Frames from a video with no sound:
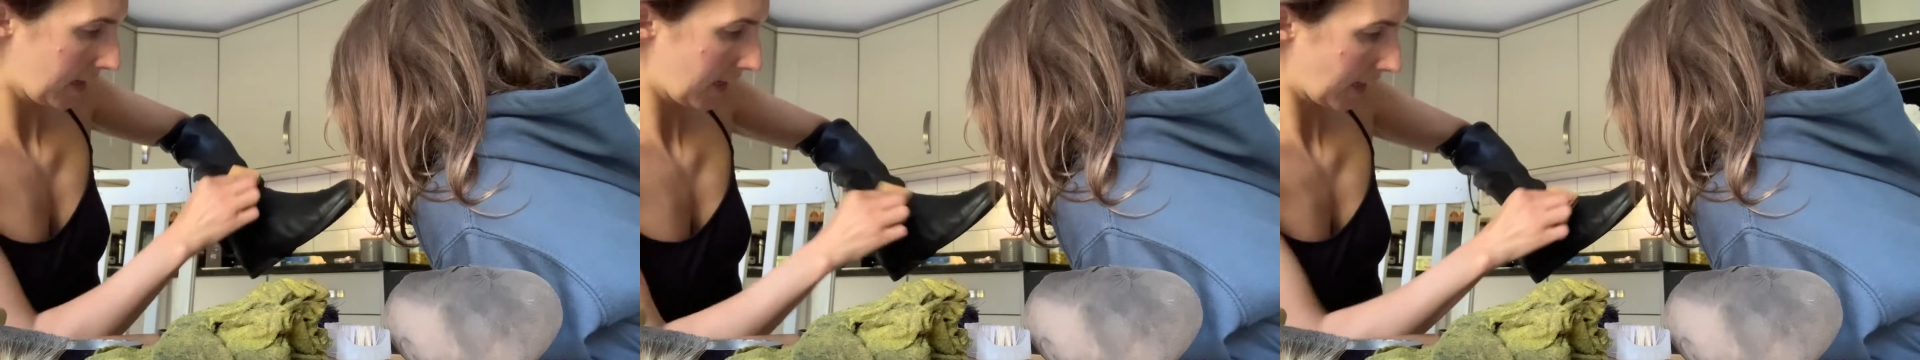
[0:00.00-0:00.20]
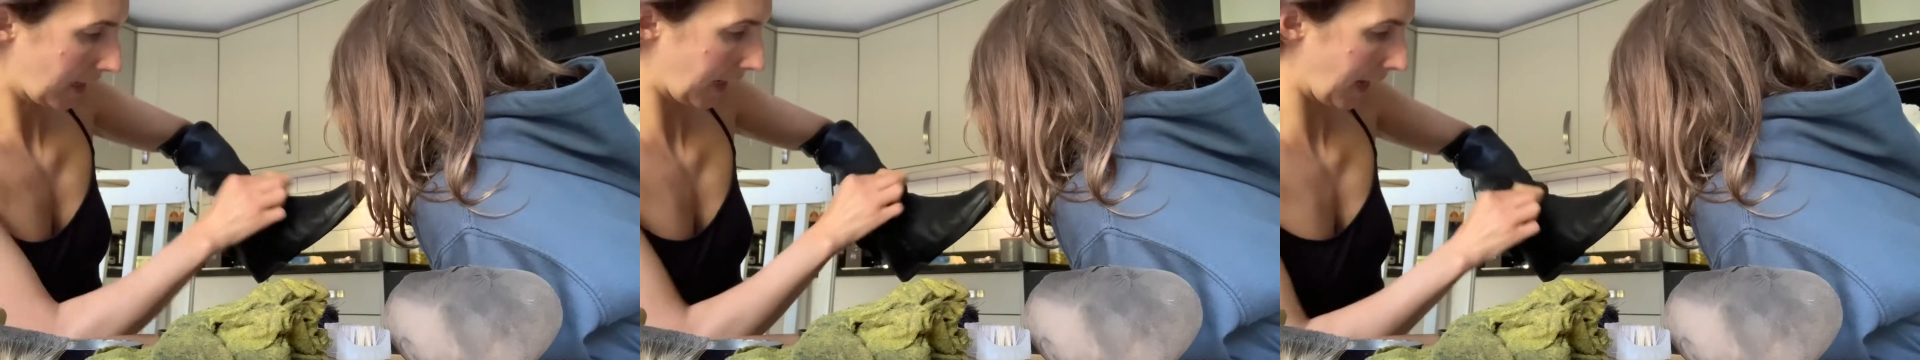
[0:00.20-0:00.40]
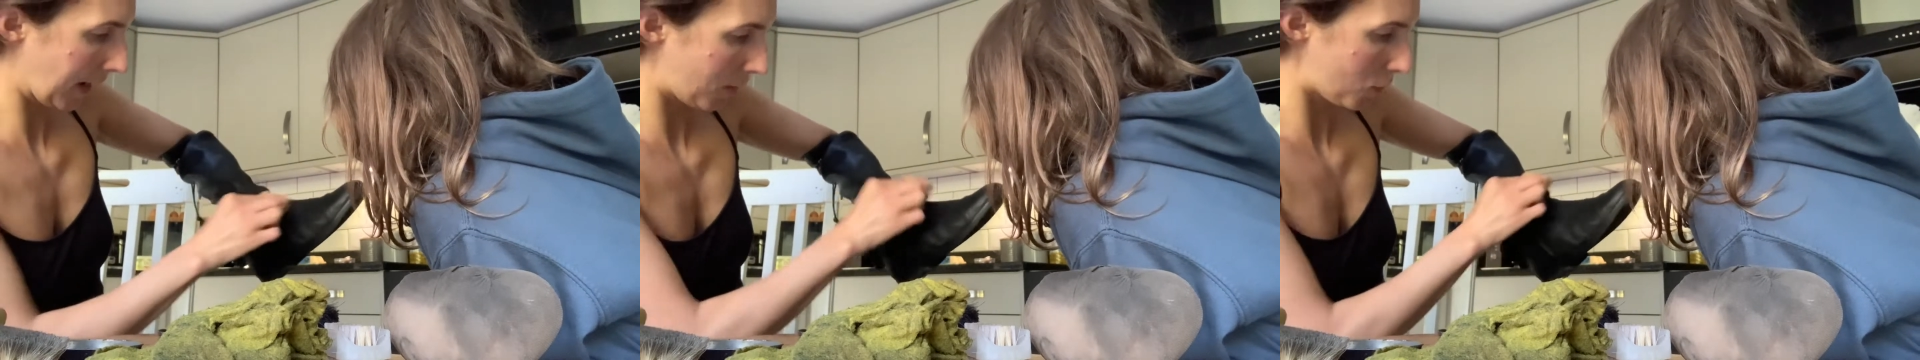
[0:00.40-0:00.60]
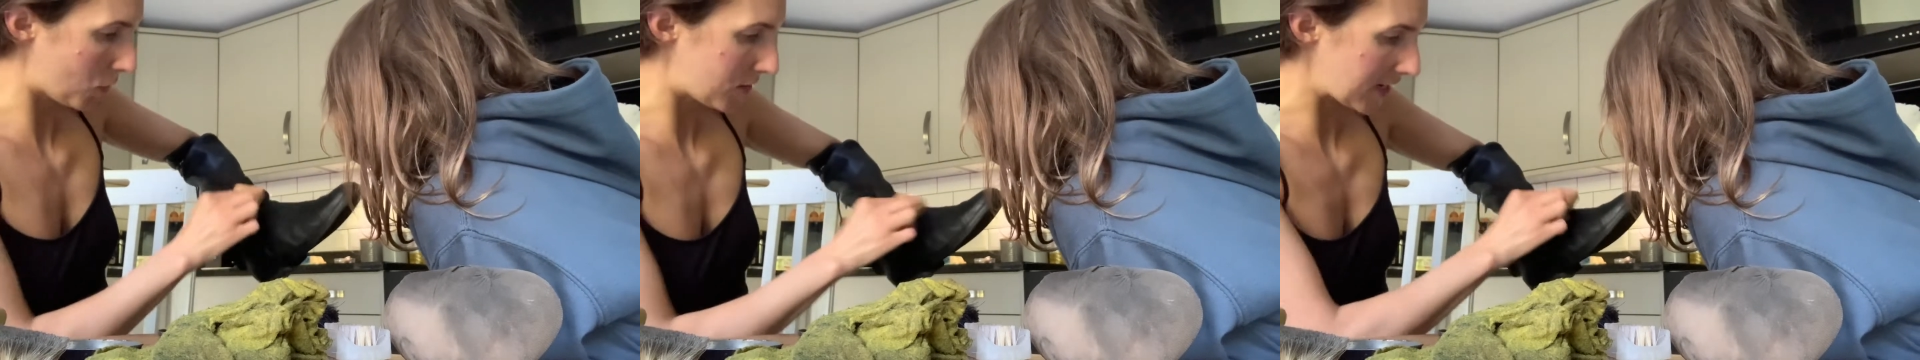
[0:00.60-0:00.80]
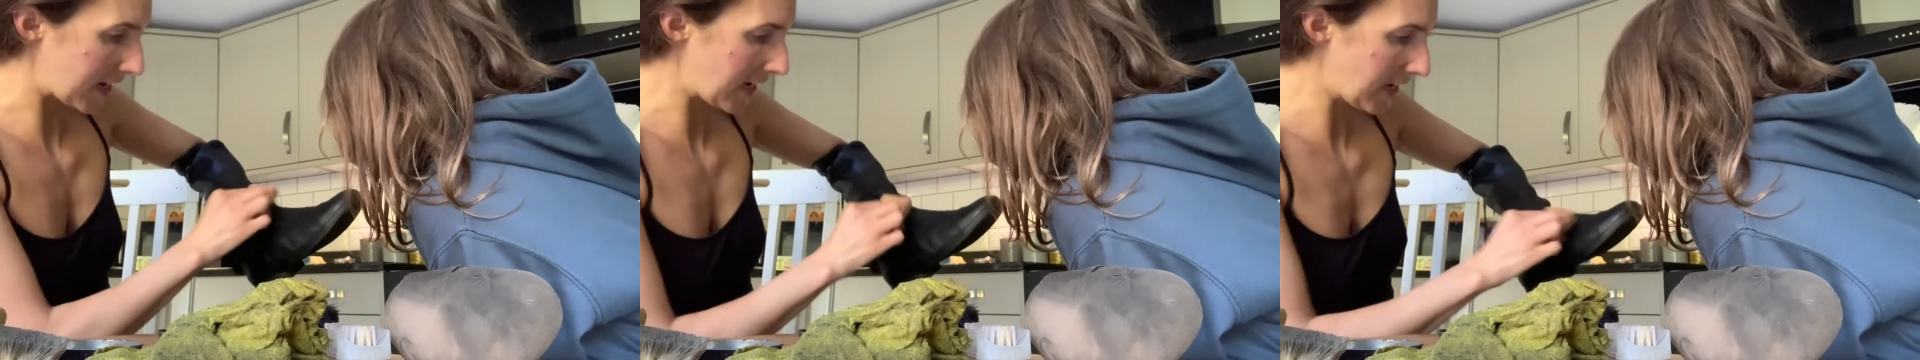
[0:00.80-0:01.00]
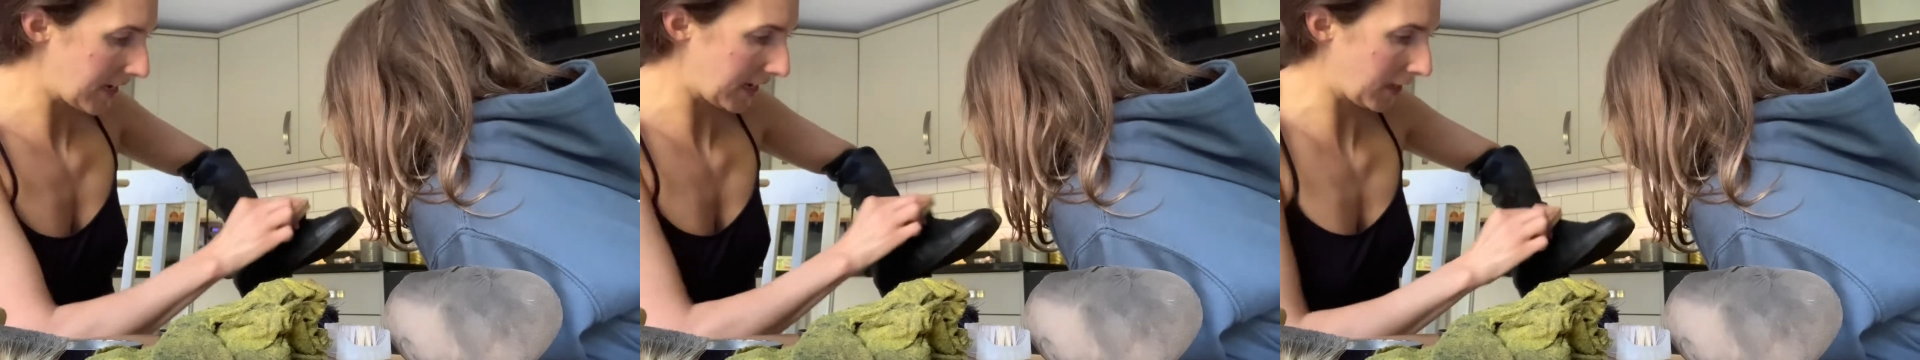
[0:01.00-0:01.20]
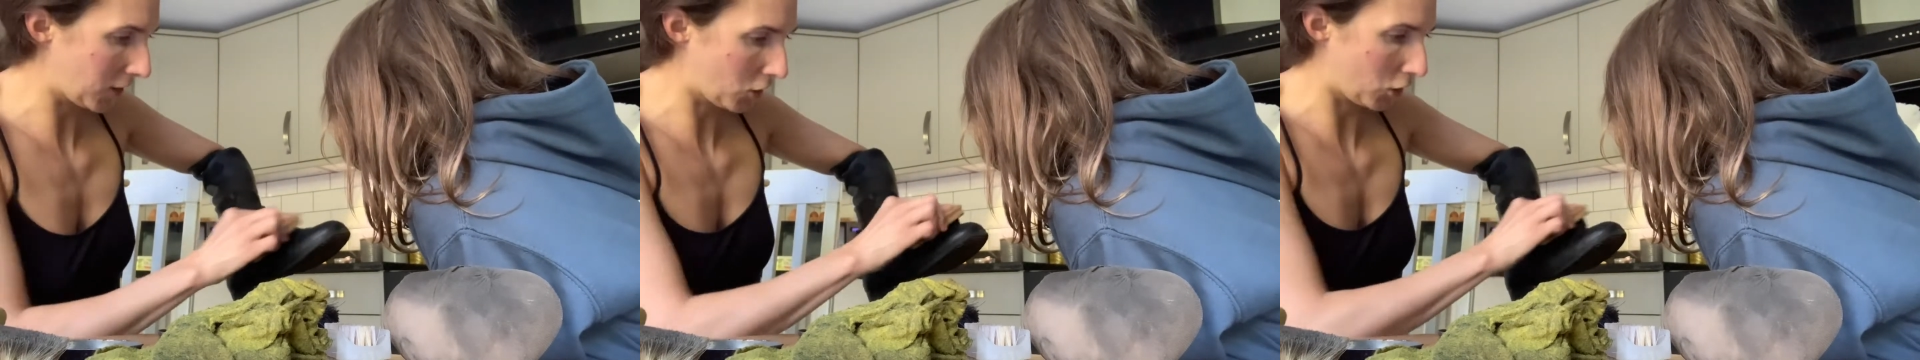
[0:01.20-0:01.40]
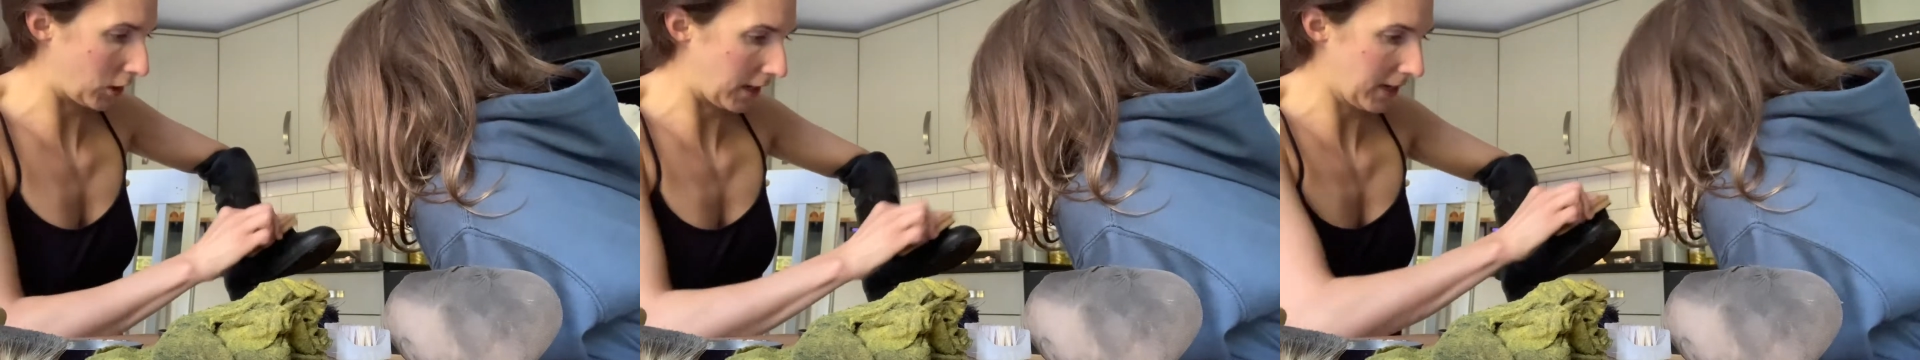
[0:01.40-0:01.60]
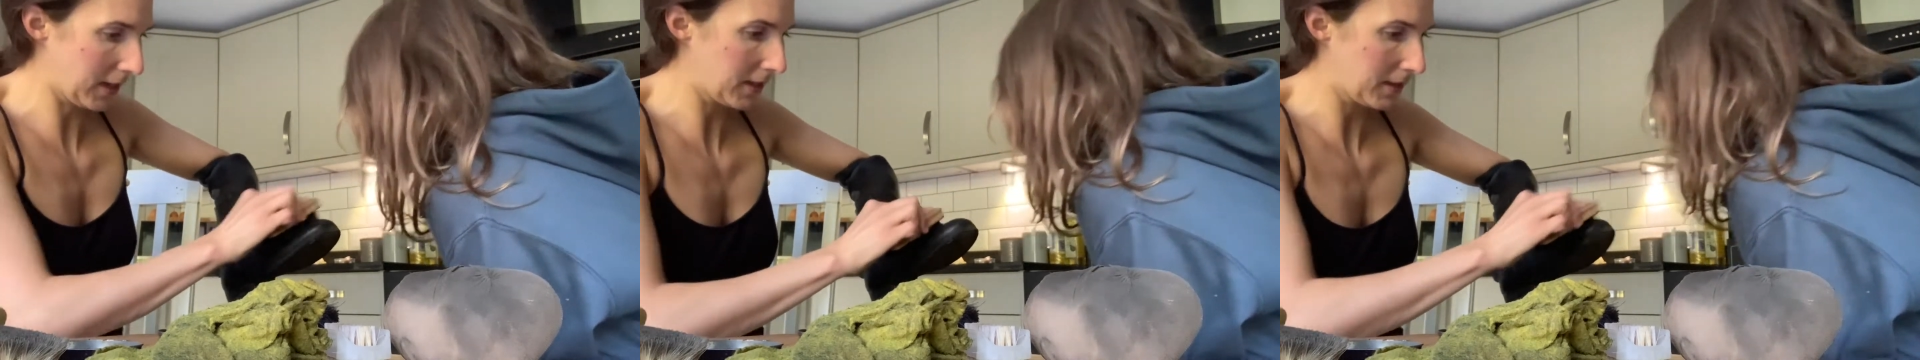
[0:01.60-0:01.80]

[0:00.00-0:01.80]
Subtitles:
cloudy in colour.